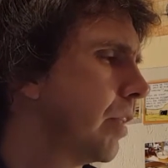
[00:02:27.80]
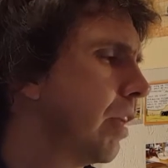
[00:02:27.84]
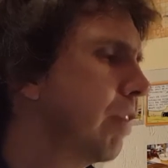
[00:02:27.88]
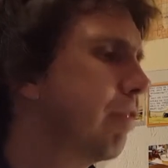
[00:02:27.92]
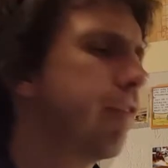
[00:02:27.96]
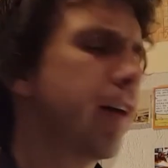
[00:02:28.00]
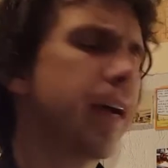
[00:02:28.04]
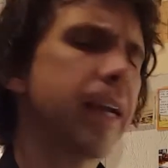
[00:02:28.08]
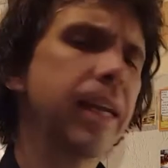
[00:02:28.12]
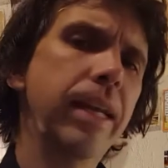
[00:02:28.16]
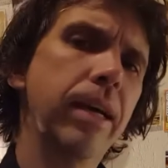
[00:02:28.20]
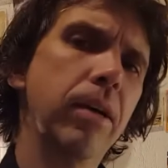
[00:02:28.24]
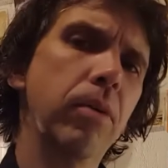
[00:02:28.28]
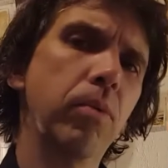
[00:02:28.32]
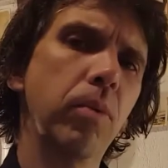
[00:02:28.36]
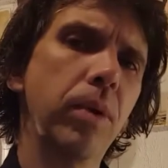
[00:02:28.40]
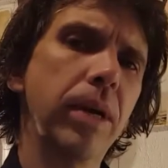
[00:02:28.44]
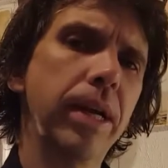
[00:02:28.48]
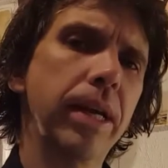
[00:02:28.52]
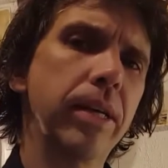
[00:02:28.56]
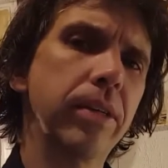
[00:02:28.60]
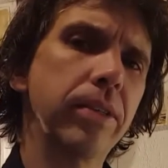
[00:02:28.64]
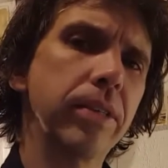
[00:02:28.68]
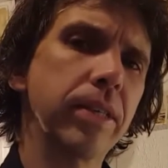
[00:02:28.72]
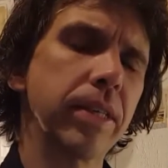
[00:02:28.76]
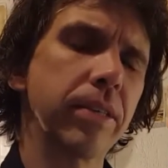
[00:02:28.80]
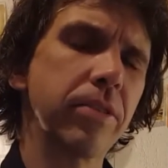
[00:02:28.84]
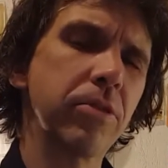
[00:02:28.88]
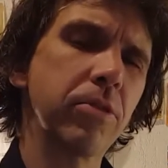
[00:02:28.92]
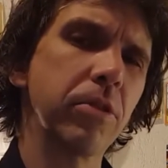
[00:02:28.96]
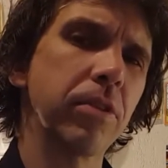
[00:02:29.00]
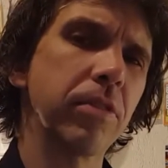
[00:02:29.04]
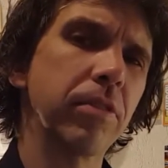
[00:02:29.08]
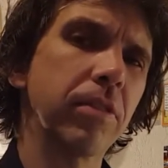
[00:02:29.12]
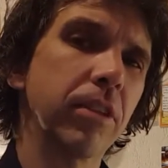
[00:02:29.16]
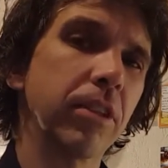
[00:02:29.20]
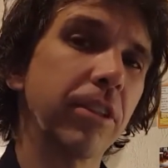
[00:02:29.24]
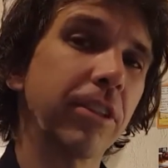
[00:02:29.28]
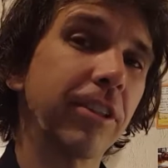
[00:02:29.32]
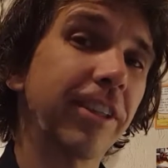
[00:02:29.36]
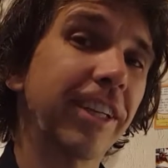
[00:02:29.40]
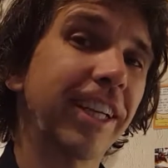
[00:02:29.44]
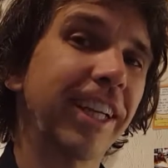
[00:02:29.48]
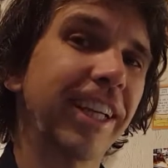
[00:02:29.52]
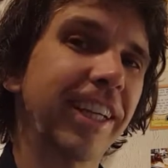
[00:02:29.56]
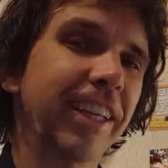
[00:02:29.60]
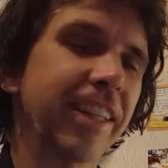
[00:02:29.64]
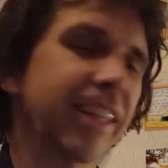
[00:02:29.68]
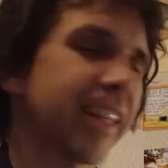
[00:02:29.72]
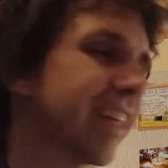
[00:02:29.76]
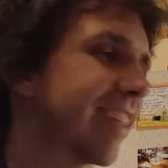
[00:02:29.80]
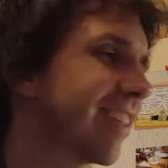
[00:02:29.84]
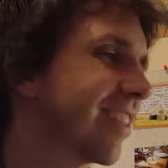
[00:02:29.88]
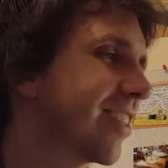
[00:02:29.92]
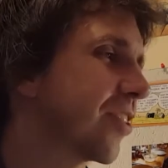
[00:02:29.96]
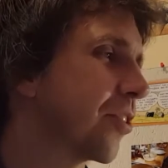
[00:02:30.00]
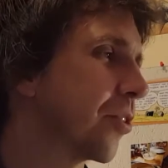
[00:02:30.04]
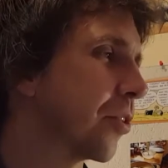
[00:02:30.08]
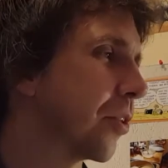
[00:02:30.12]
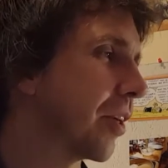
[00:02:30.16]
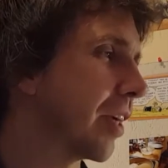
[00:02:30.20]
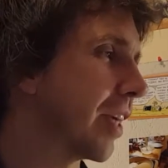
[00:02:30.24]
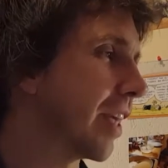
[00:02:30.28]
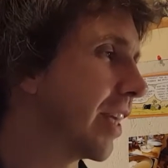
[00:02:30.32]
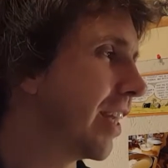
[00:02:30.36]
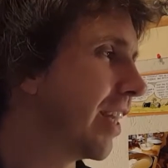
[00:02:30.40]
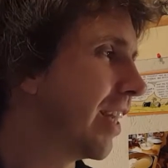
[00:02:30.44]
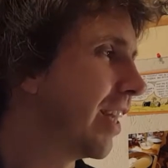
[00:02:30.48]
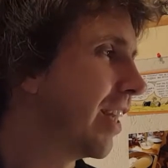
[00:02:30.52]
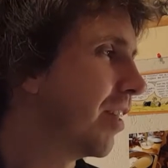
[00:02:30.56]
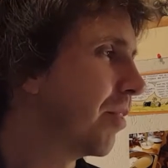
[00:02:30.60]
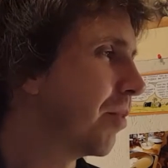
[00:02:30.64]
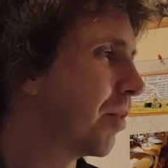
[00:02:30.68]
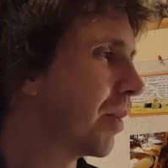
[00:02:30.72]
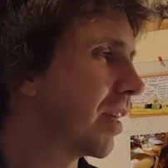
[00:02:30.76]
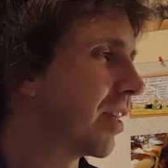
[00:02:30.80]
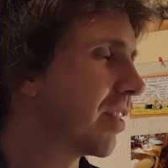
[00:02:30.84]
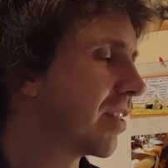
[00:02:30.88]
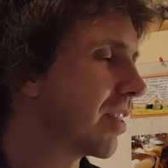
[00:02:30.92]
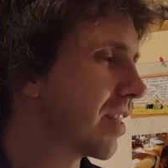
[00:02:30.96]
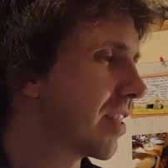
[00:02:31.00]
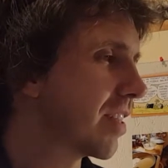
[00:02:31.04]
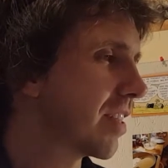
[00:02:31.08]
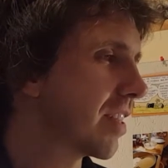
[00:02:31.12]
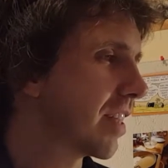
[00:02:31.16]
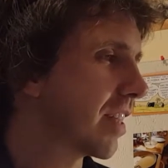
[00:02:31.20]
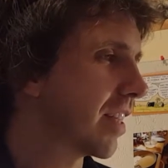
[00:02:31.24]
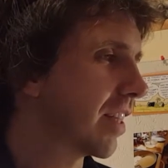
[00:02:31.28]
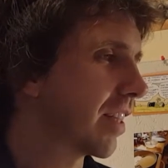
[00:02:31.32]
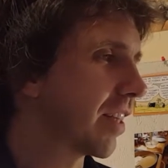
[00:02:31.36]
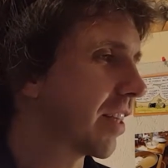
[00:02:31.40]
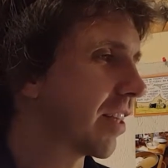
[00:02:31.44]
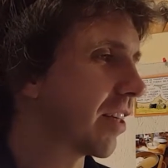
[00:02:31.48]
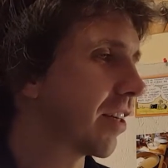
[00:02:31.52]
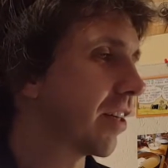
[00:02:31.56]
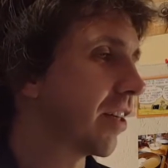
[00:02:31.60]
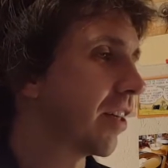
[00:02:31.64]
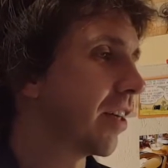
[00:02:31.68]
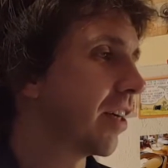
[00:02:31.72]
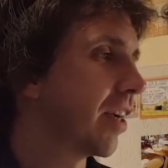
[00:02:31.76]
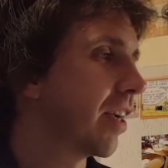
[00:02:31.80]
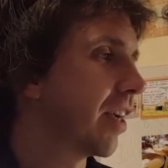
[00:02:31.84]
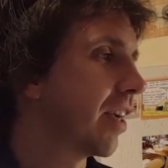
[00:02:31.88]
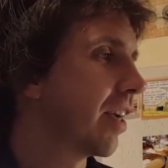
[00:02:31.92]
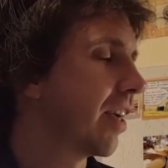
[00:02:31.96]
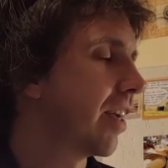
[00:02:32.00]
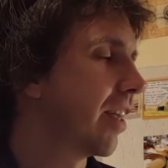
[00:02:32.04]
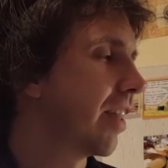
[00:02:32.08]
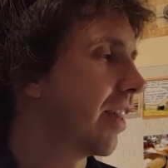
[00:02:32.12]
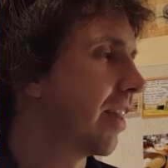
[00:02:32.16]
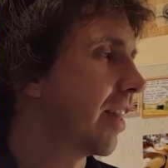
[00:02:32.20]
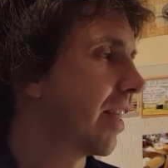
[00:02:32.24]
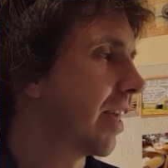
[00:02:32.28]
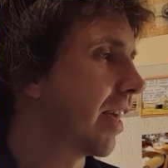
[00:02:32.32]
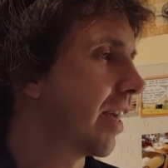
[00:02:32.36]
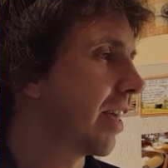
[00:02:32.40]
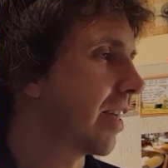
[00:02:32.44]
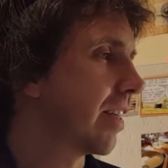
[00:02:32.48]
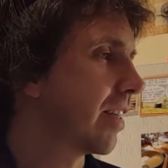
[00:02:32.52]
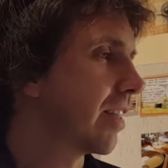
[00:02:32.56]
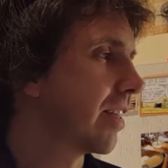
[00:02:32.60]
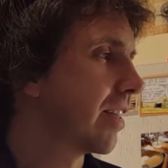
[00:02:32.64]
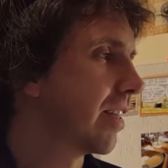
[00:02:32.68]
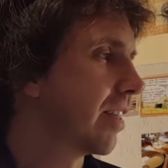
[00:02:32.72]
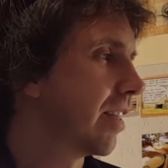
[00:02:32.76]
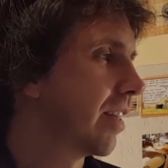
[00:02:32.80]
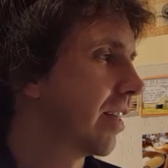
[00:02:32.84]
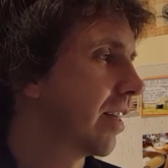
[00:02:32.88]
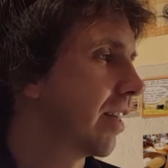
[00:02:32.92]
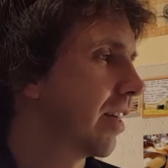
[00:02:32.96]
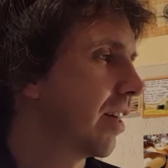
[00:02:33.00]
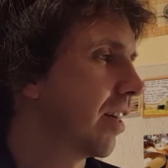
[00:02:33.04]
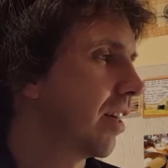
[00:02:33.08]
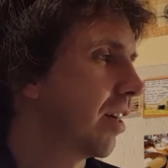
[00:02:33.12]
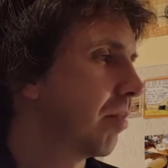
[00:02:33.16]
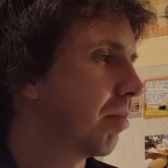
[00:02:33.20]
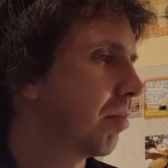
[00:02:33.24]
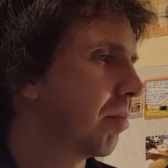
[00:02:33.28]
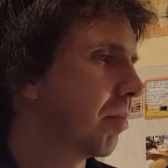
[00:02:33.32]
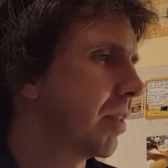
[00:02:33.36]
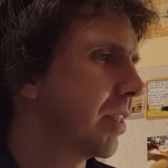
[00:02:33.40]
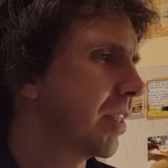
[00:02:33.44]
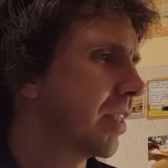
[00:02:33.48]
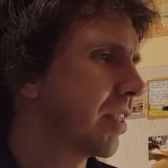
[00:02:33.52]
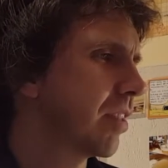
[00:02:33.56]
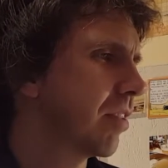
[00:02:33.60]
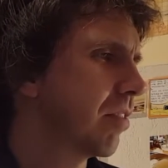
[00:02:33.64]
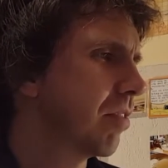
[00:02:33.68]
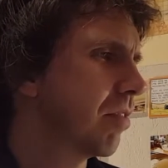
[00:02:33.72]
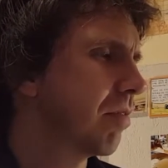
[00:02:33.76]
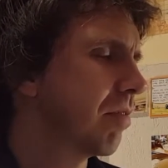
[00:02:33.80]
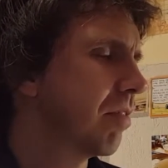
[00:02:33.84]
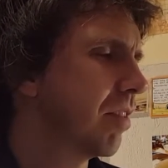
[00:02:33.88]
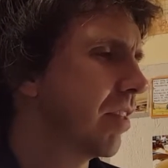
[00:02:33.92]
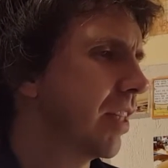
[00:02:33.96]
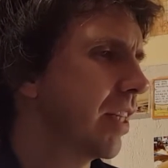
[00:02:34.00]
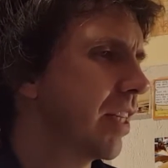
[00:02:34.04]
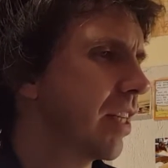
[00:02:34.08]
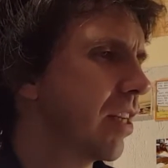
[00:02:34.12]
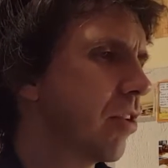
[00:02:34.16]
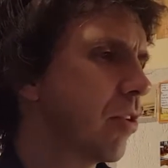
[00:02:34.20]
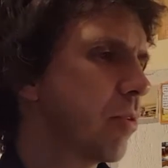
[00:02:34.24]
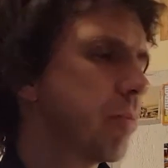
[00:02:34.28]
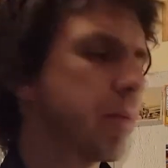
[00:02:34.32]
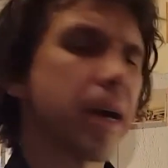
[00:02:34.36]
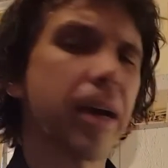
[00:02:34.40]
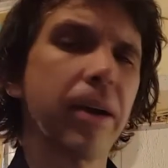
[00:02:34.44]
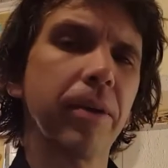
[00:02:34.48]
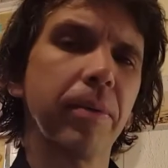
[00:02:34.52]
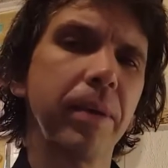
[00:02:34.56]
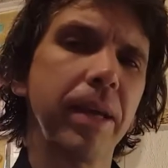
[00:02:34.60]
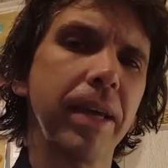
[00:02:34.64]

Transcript: find out what else is sort of lurking in that story, what else is sitting there that we just don't really know about.